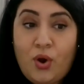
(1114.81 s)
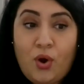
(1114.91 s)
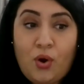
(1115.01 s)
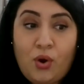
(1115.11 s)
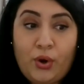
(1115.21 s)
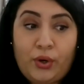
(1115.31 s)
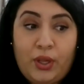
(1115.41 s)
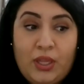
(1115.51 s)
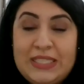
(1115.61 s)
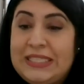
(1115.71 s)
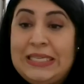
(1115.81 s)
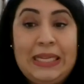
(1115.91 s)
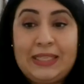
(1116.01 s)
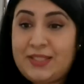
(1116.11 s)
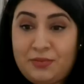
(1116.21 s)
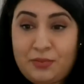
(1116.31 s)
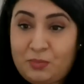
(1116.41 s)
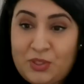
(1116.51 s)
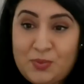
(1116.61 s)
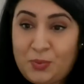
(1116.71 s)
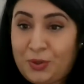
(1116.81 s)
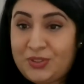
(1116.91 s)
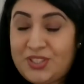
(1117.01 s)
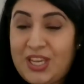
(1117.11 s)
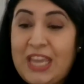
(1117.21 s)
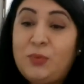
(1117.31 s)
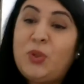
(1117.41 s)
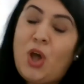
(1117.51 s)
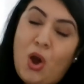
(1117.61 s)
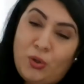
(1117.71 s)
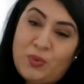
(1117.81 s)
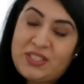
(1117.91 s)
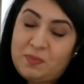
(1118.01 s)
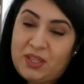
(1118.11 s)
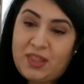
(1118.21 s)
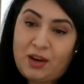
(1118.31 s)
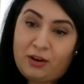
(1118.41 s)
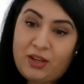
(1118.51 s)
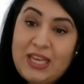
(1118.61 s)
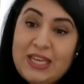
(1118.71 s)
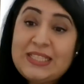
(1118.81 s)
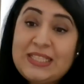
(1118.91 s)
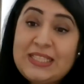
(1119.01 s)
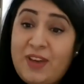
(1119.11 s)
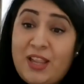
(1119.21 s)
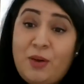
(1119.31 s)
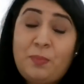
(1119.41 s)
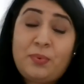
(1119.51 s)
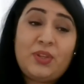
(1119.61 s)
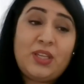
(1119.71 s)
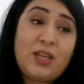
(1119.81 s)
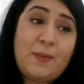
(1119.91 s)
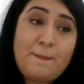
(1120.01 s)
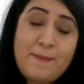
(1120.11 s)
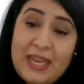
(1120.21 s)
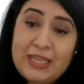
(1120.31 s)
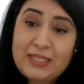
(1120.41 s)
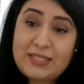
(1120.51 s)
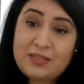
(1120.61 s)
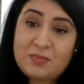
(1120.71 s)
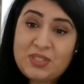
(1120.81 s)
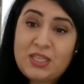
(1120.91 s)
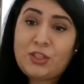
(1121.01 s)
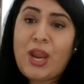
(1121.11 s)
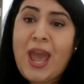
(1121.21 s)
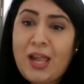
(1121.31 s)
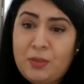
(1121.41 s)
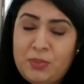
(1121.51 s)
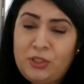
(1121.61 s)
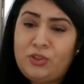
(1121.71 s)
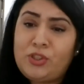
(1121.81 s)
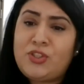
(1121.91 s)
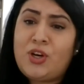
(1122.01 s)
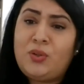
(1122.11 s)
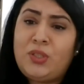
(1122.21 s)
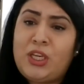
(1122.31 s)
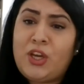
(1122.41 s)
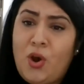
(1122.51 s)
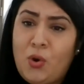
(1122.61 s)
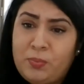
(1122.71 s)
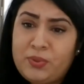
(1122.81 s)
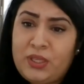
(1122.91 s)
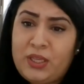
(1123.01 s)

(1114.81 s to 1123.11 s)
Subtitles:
or deleted from this world. It will always be there. Develop mechanisms that are helping you not only cope